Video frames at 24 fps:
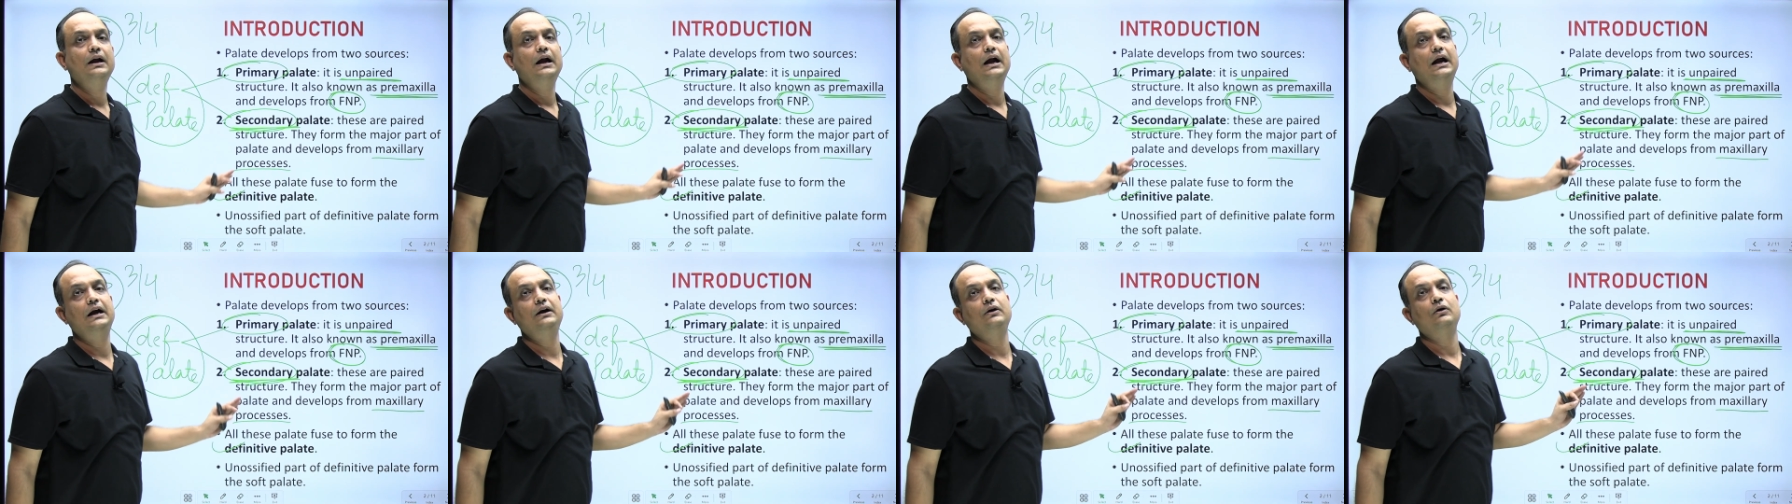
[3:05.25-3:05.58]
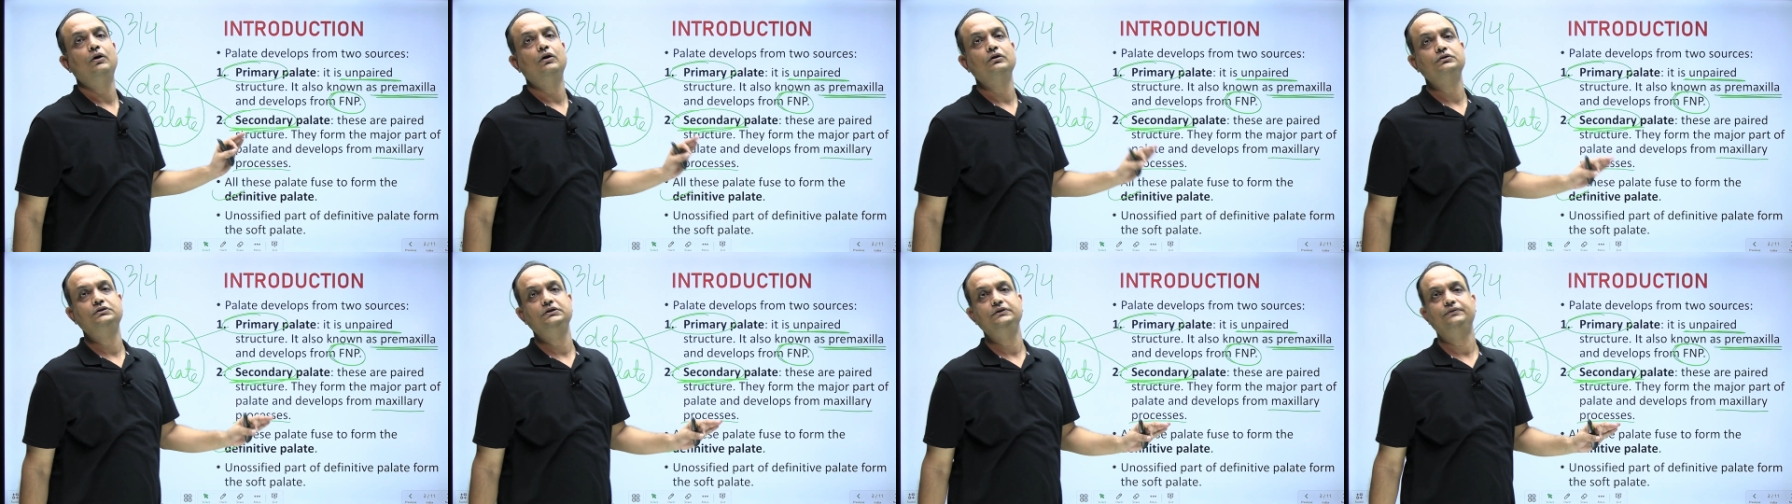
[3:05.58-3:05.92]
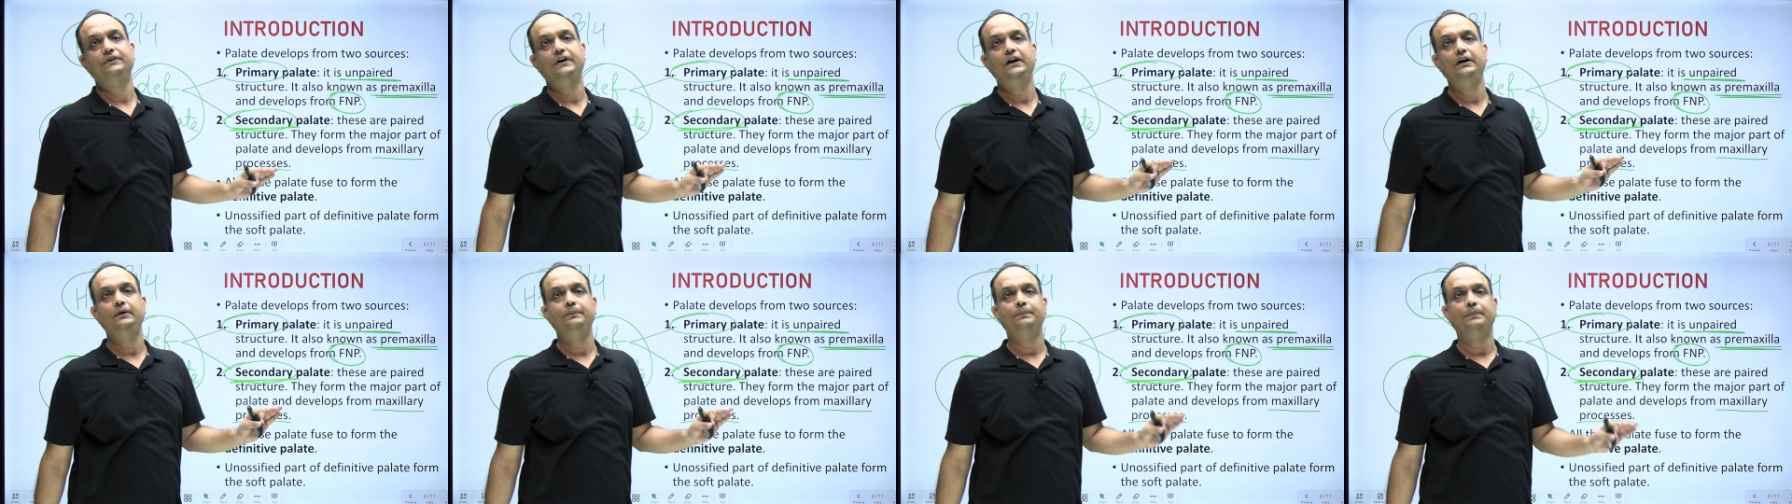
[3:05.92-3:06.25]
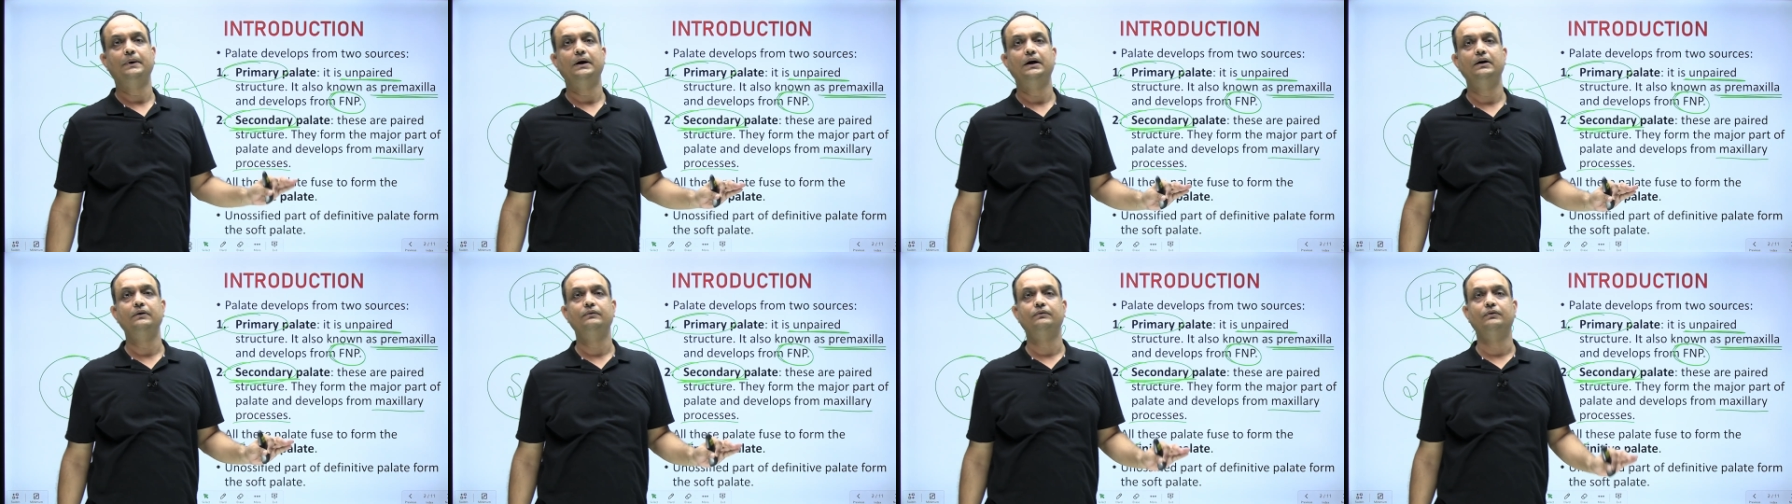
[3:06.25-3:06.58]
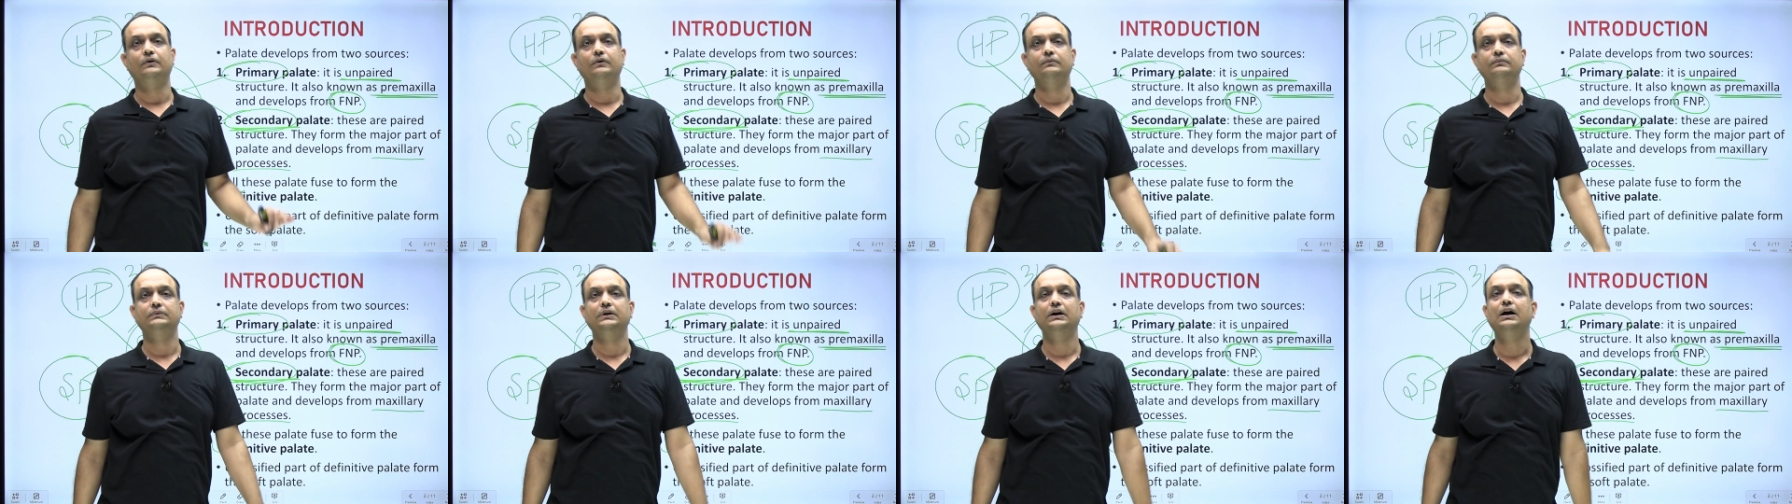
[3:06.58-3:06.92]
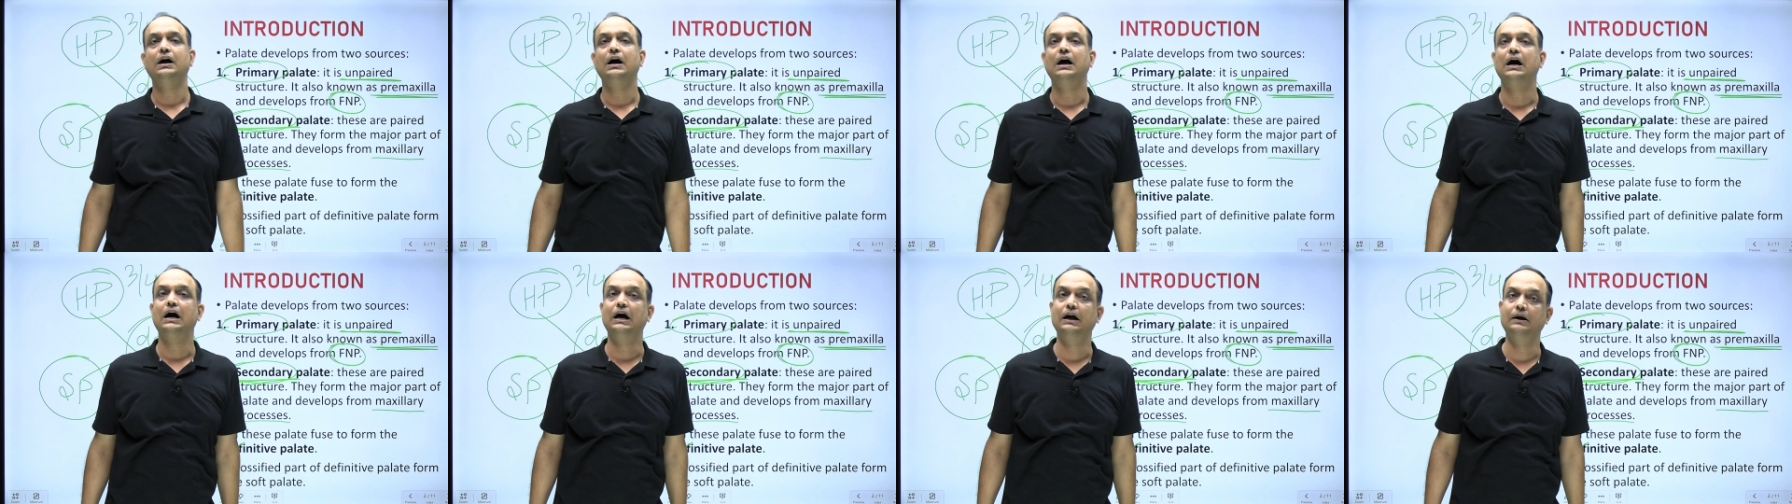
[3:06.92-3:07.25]
and ossified part form the
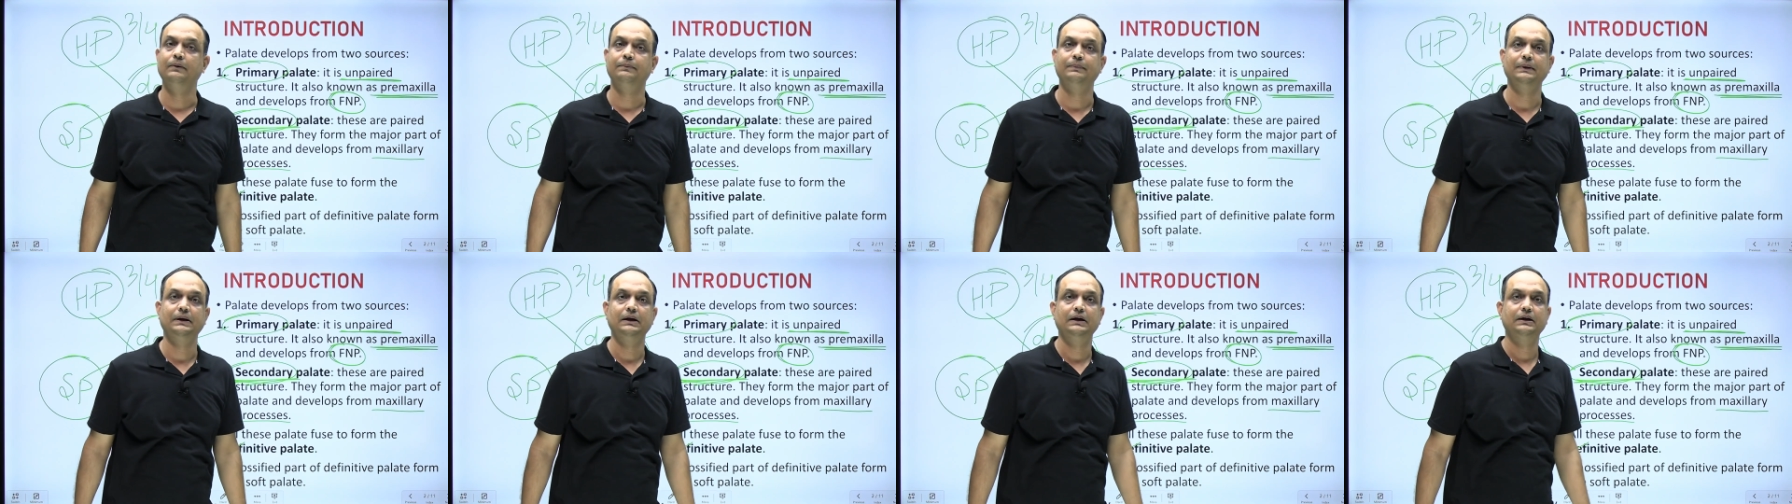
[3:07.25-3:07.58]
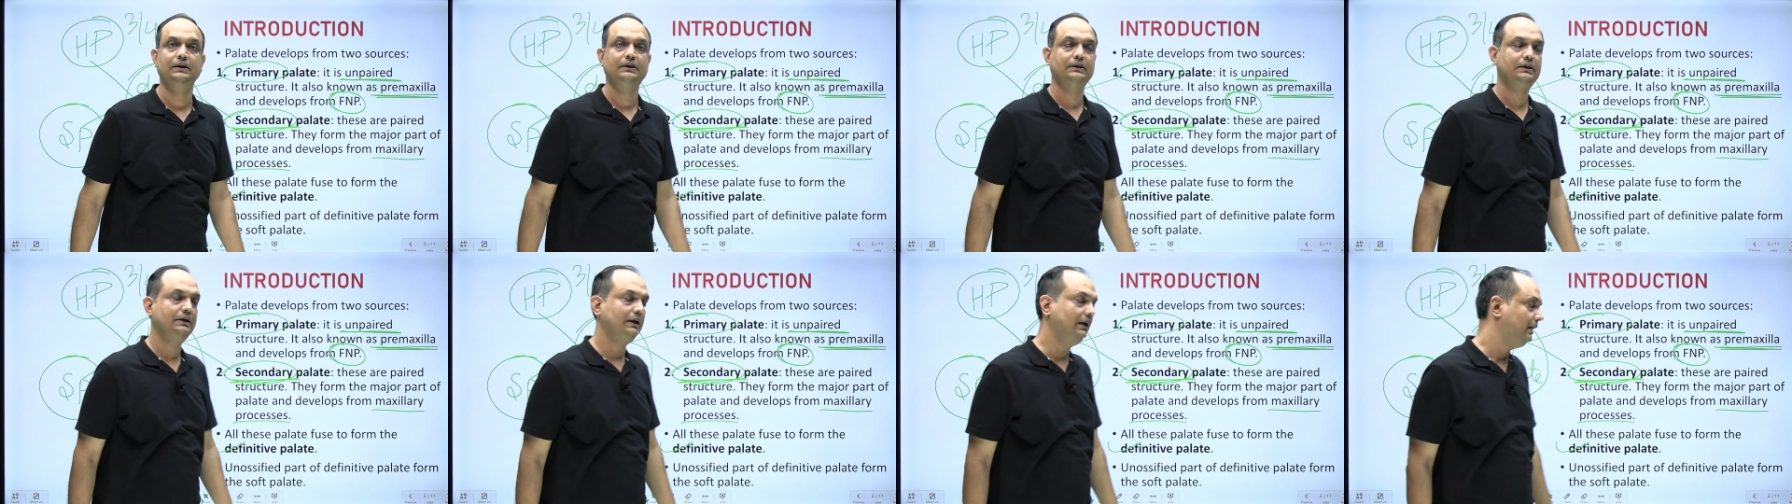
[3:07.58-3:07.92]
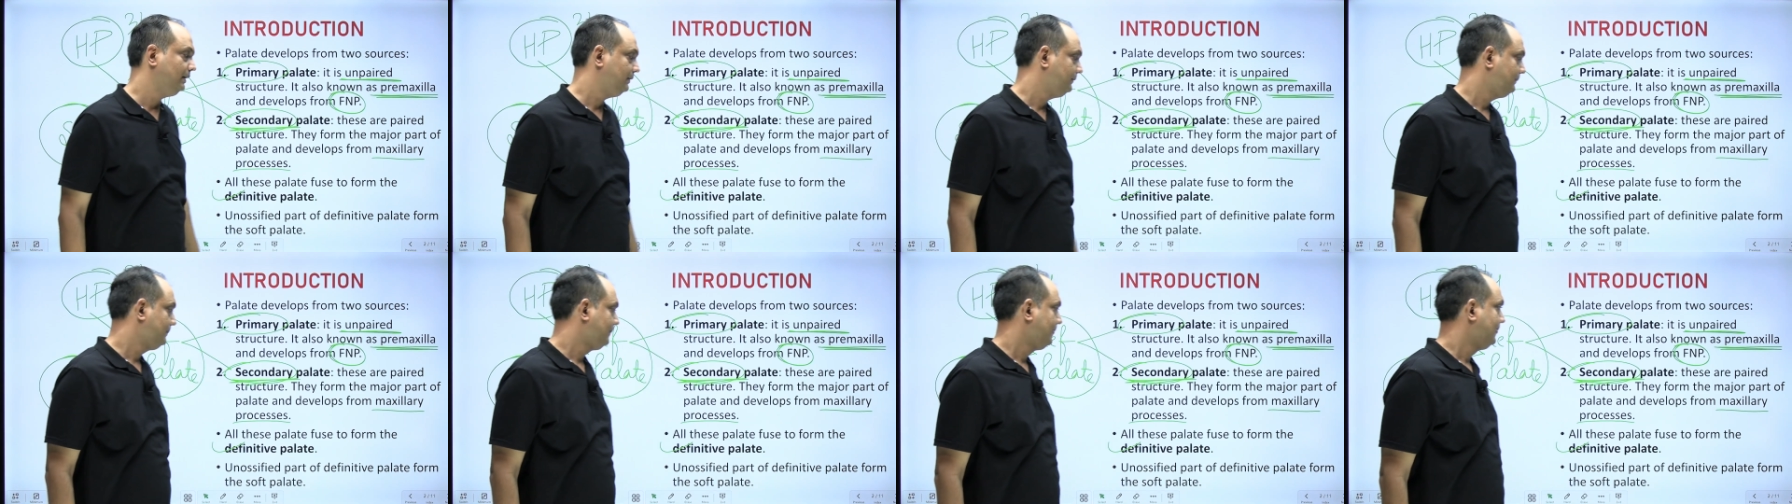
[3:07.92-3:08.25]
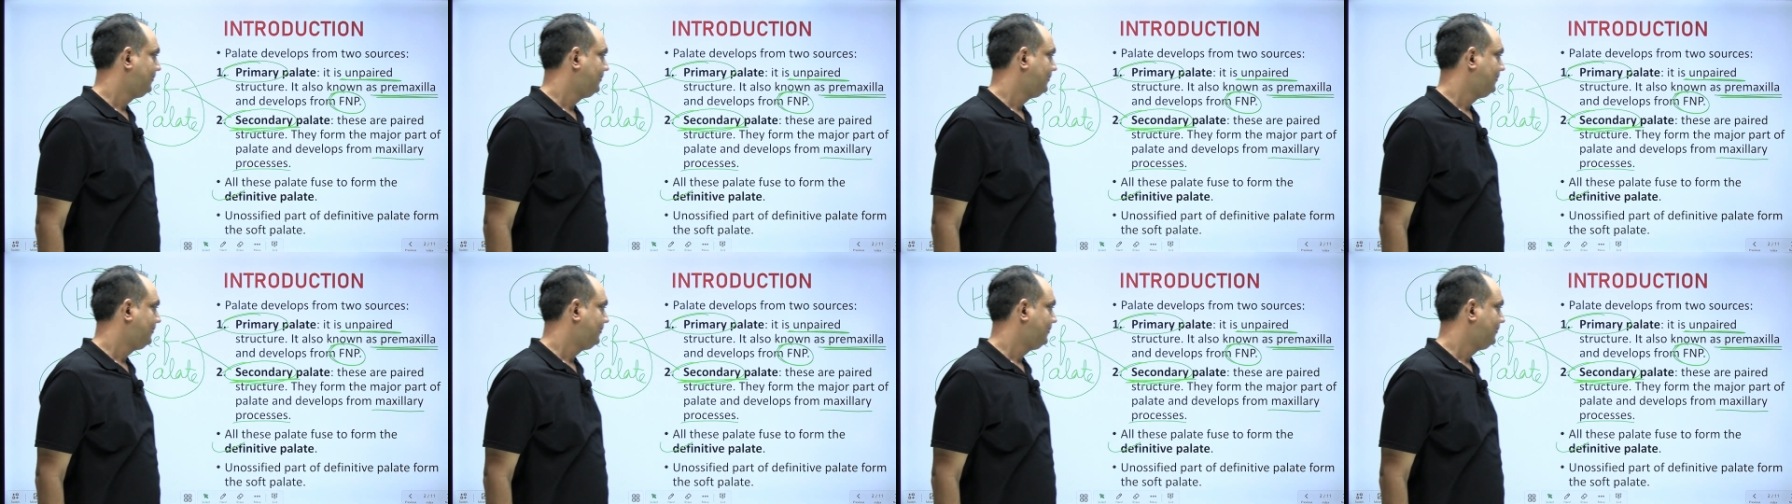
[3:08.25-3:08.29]
hard palate. Clear?